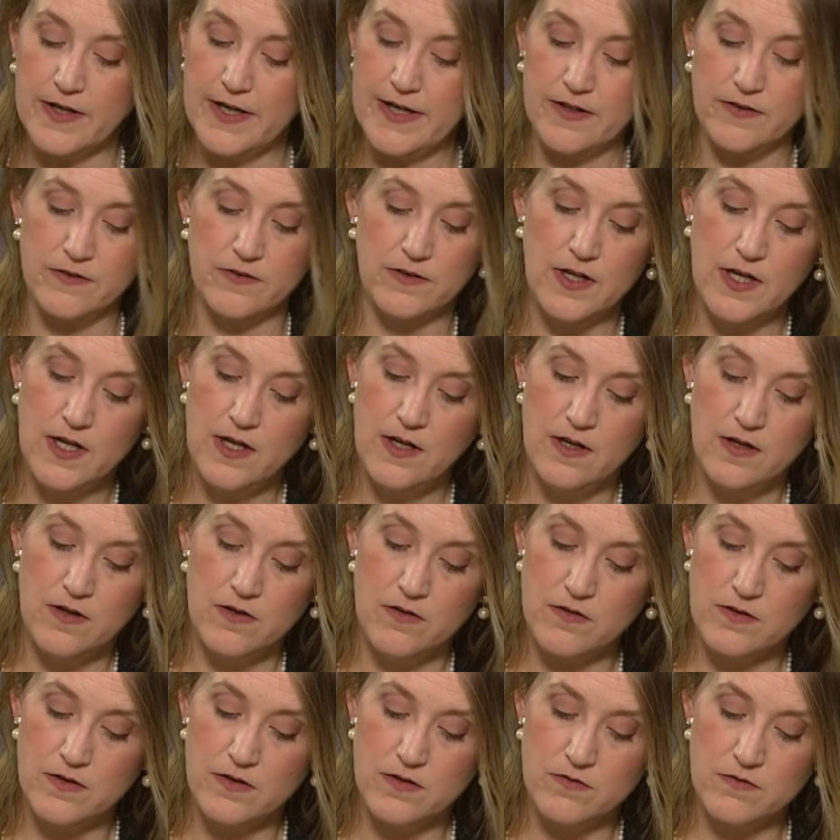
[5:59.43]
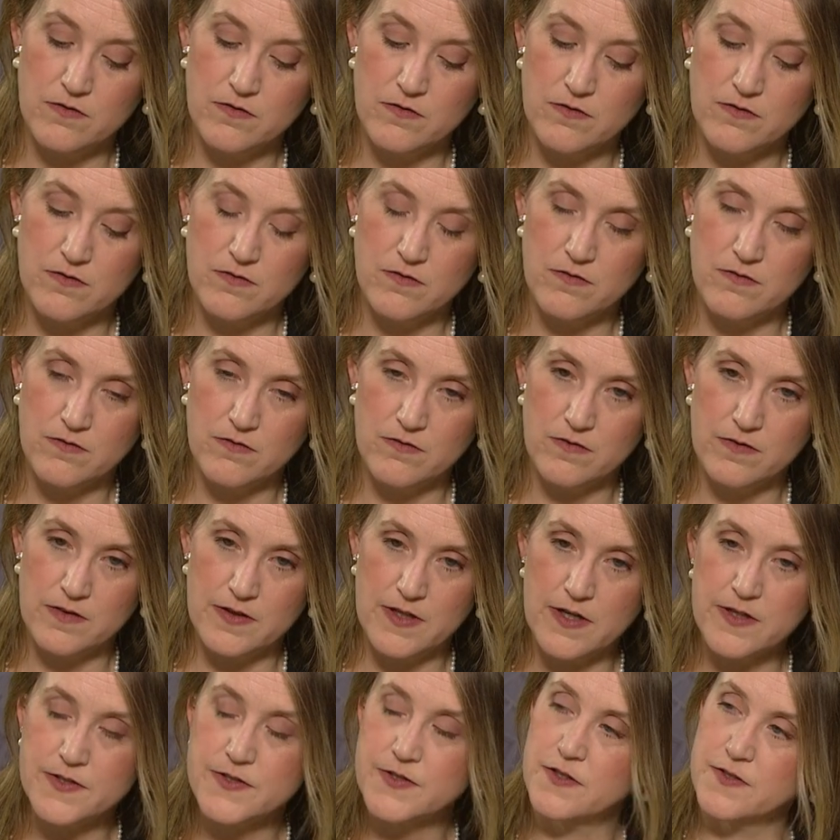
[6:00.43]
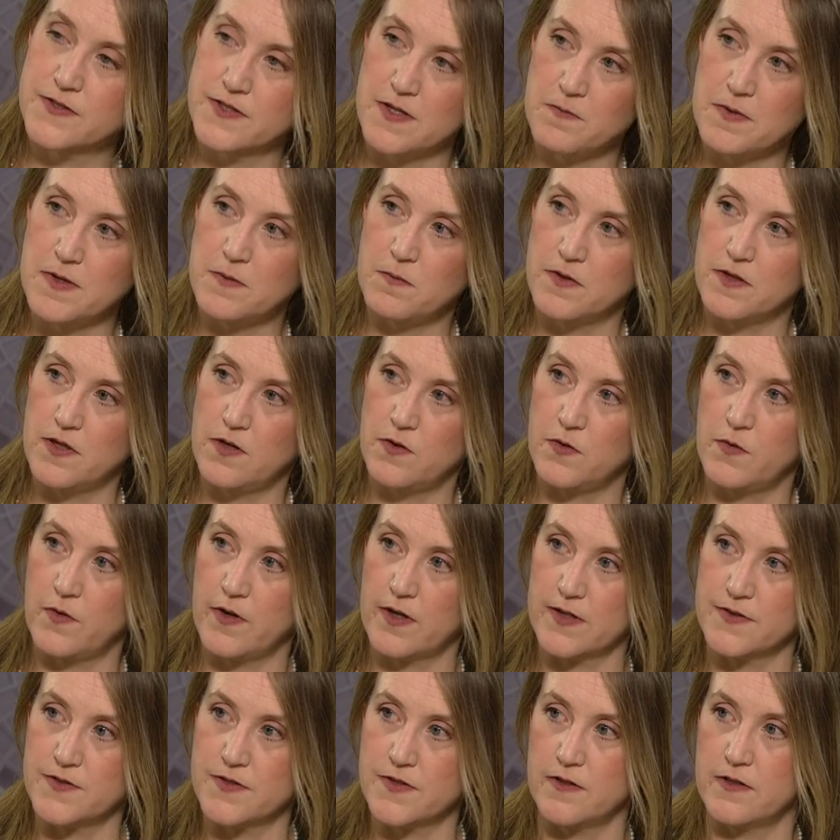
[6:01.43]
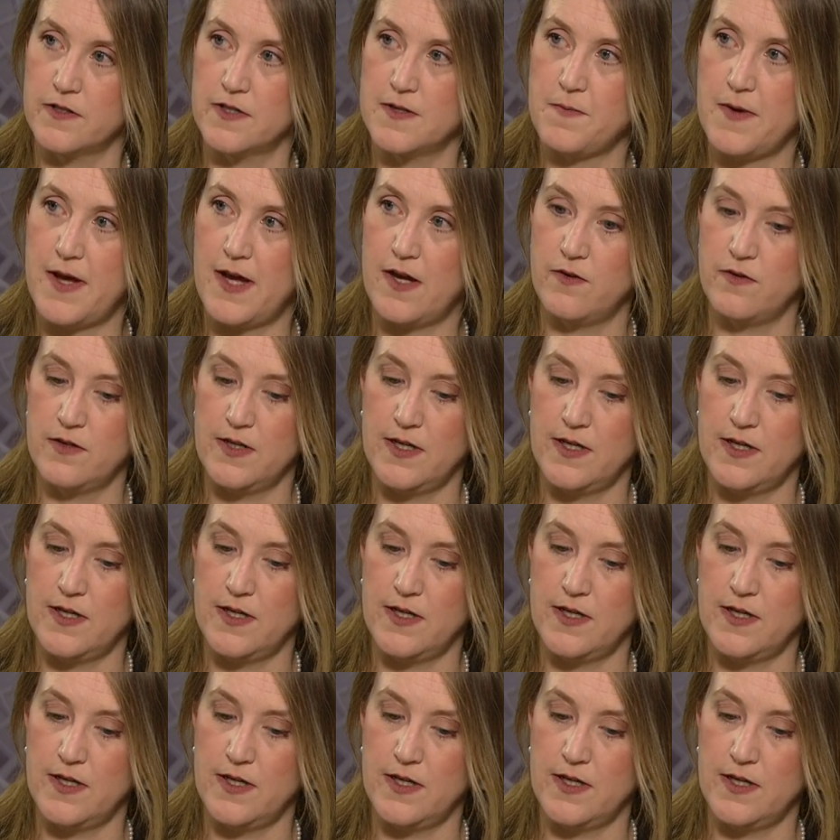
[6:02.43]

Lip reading: And there are still some people, though, who are concerned about